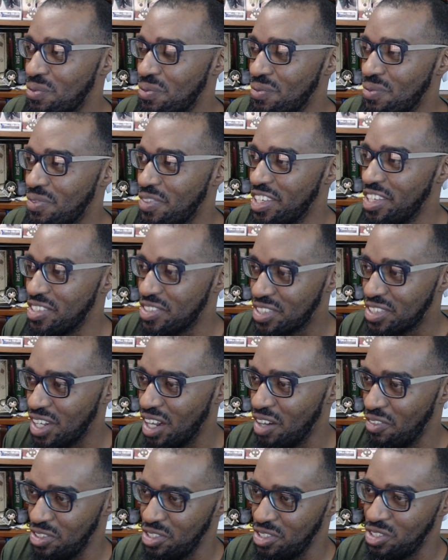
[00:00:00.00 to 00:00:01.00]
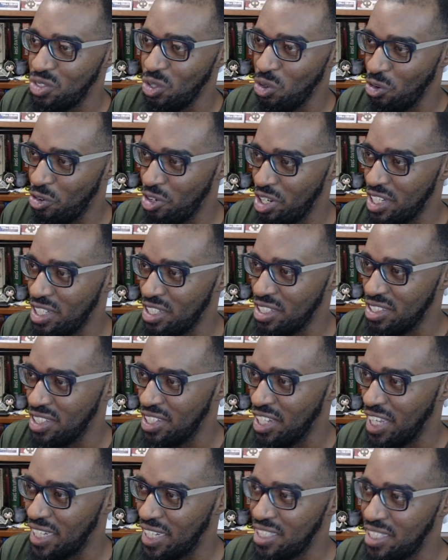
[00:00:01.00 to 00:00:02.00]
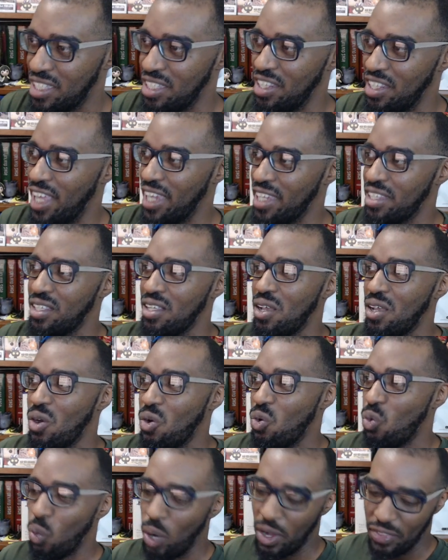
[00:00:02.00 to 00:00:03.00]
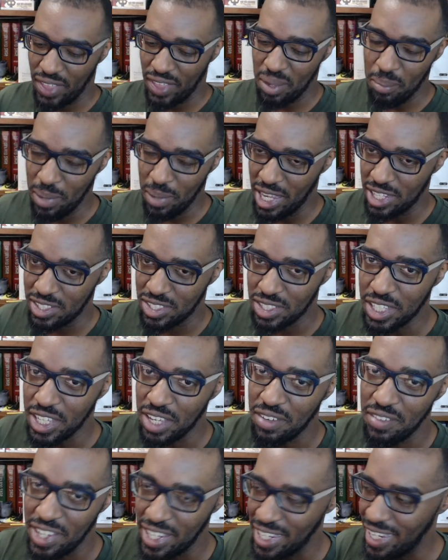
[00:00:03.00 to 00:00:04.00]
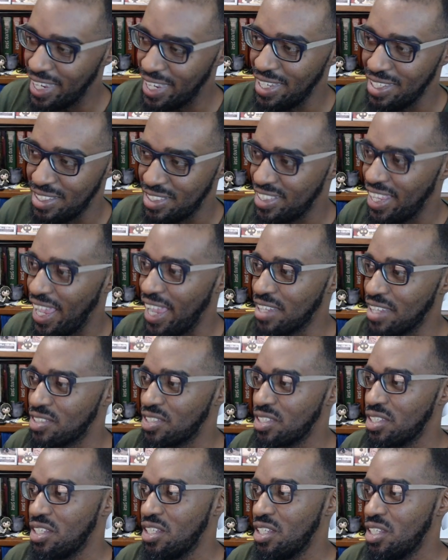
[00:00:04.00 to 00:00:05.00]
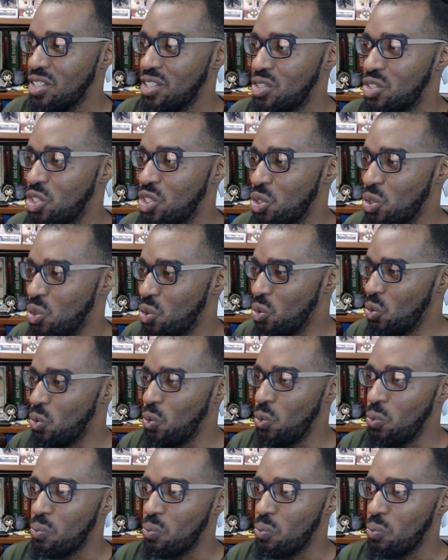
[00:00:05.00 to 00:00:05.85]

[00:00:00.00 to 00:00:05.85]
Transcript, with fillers: these cover stories, and like I said, like what they meant, giving insight to